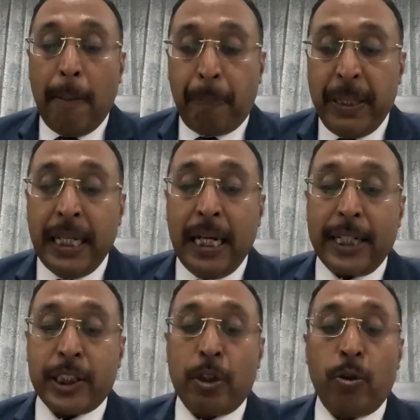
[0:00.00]
penal
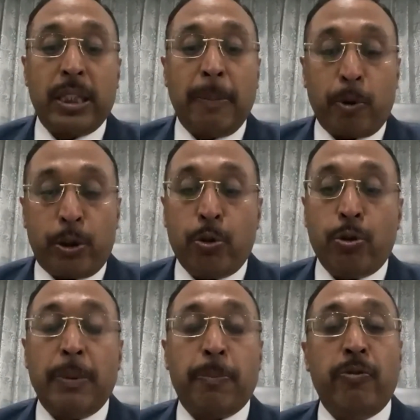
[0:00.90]
action or the
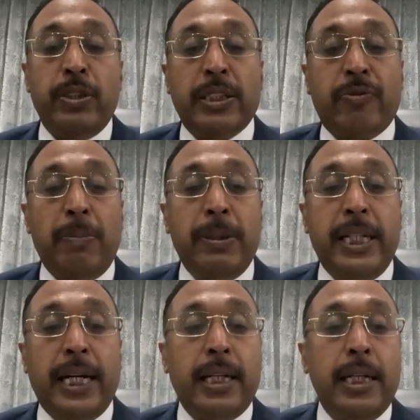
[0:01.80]
prosecution provisions will be
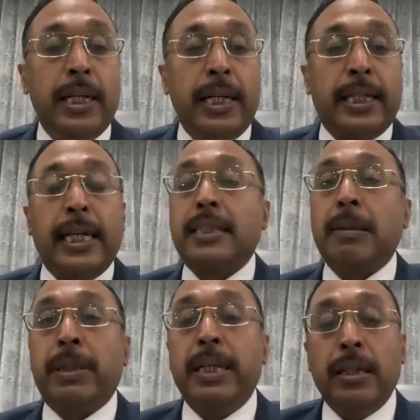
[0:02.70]
there in case
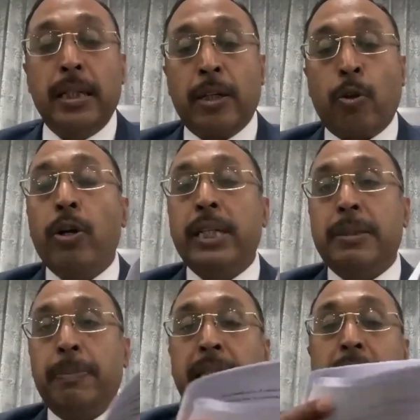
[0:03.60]
something wrong
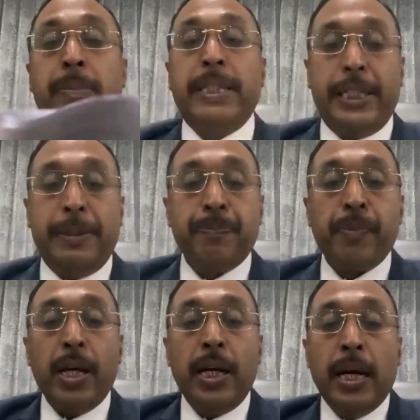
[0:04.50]
is being committed.
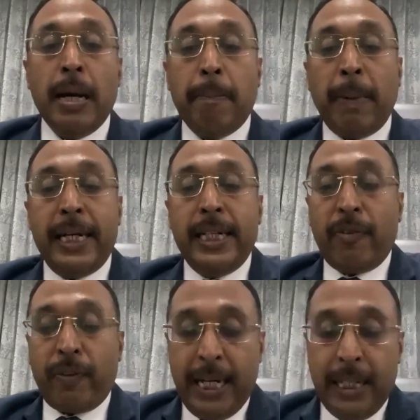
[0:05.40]
My dear
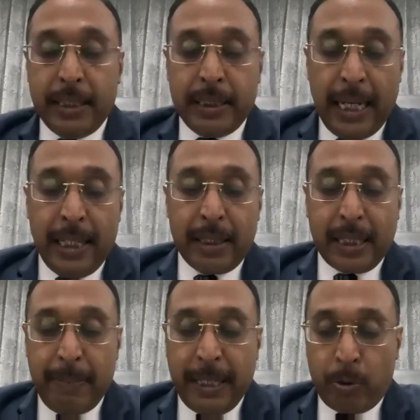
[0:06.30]
friend, then
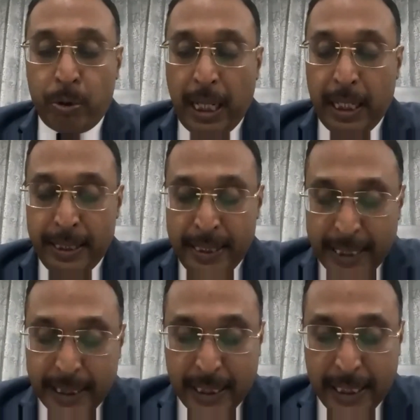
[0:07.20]
coming to the
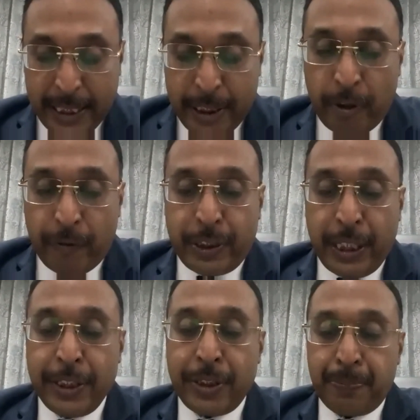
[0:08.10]
next category of
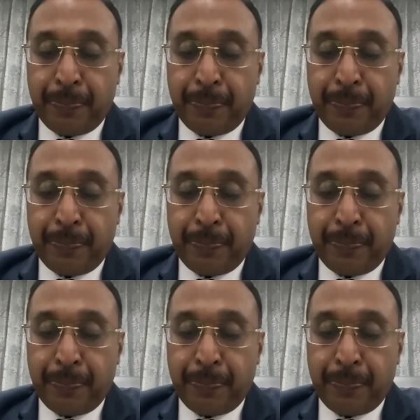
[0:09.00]
change,